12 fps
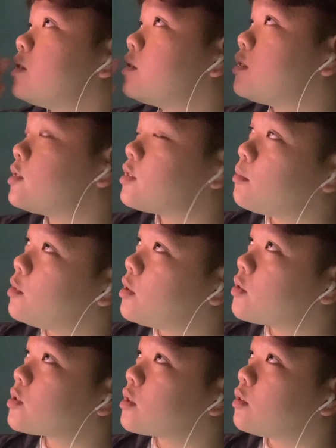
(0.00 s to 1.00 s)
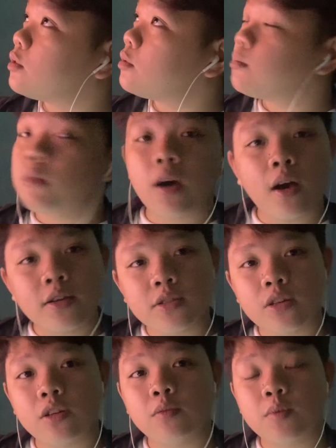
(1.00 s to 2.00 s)
Some years ago, I
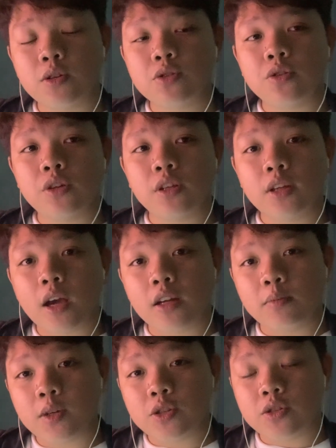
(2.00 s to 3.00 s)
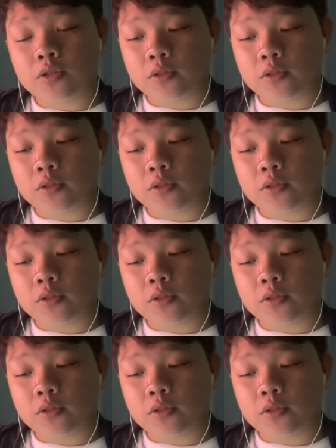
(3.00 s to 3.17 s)
started my journey in animation.